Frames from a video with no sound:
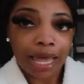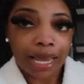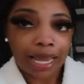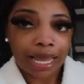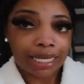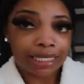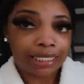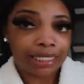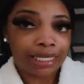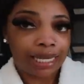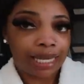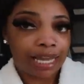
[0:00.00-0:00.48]
Like
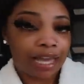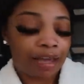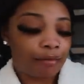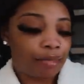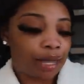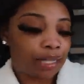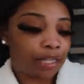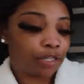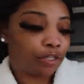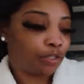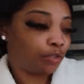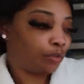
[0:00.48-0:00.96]
I said, I'm
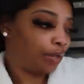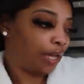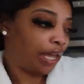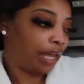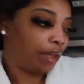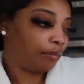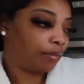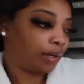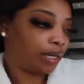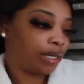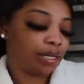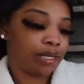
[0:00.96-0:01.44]
about to do
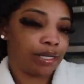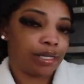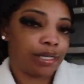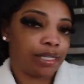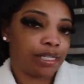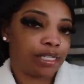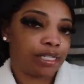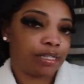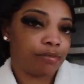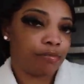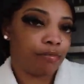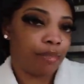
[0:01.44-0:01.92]
that
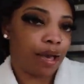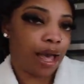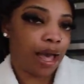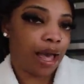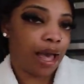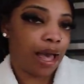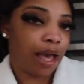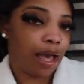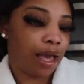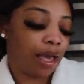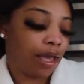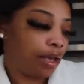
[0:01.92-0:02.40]
because
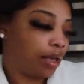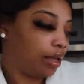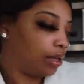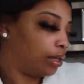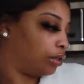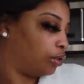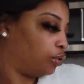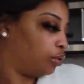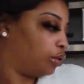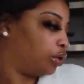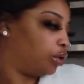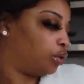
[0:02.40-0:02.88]
my
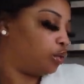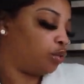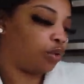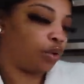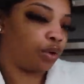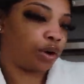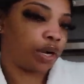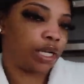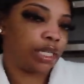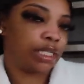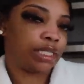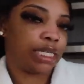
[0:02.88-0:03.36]
little new
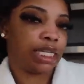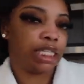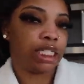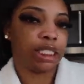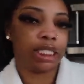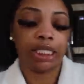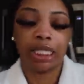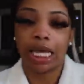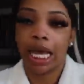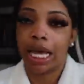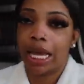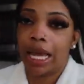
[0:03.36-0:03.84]

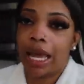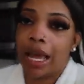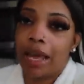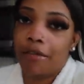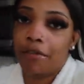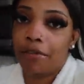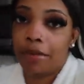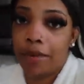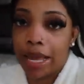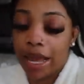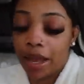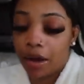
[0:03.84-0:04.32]
organizations I
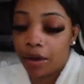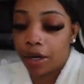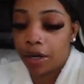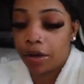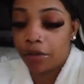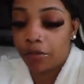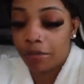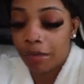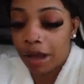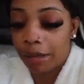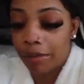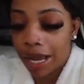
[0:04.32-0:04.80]
got for down
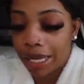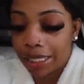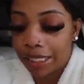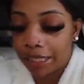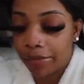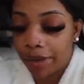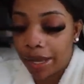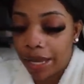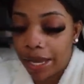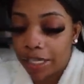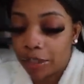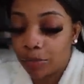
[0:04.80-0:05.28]
there for my pots
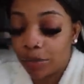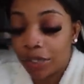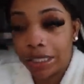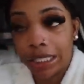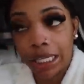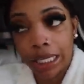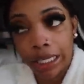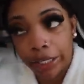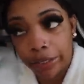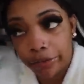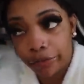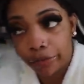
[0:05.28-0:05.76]
and pans was
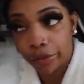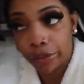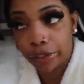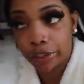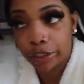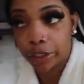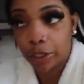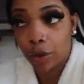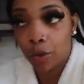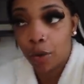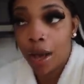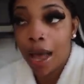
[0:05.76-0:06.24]
delivered.
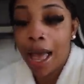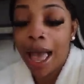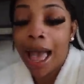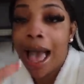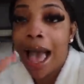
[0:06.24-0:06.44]
So